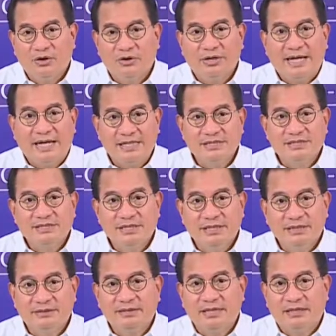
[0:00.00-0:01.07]
or S
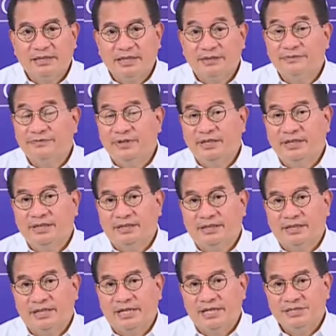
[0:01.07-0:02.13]
gene target failure,
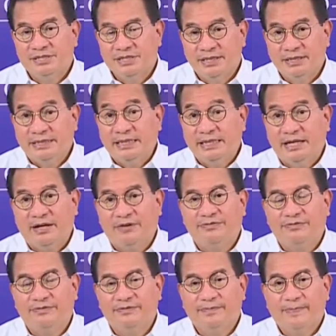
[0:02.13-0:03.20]

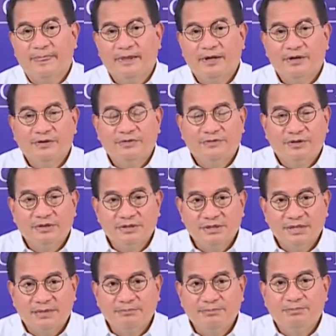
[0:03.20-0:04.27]
SGTF, for
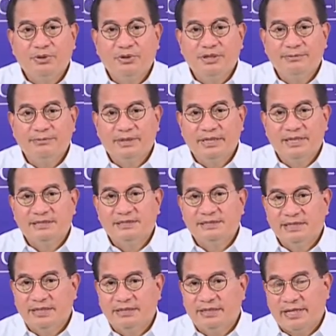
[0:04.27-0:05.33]
some
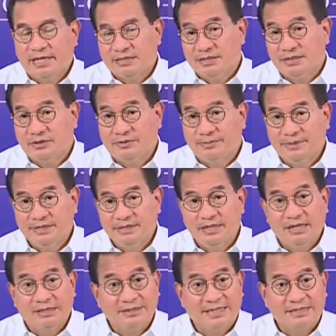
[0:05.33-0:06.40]
polymerase chain reaction or
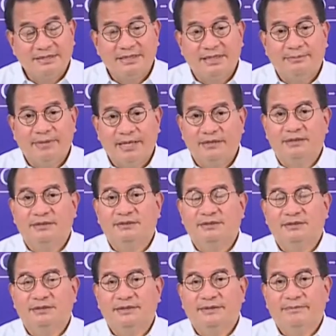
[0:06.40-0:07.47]
PCR testing
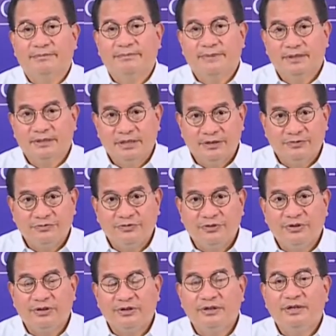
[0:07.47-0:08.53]
methods.
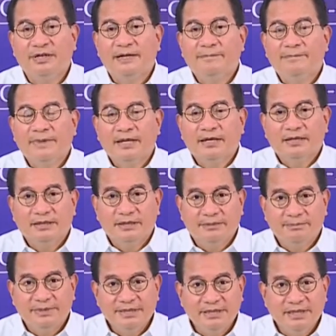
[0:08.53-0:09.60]
Therefore,
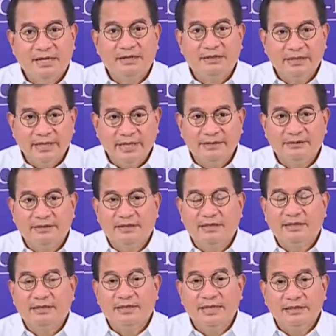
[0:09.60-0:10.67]
the PCR kit
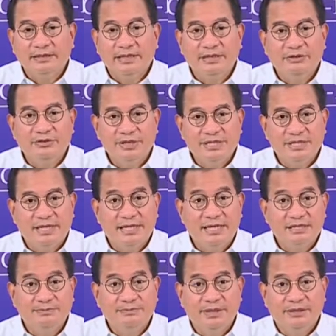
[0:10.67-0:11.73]
that Indonesia
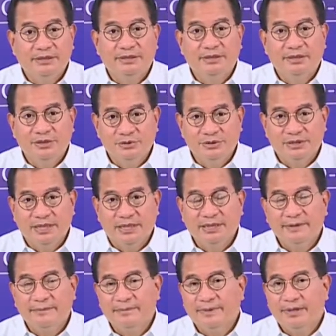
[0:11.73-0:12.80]
has been
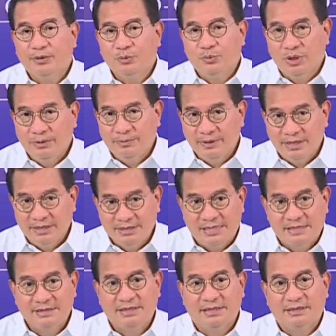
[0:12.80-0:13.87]
using will be
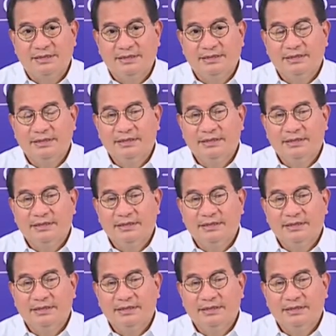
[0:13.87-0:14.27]
adjusted.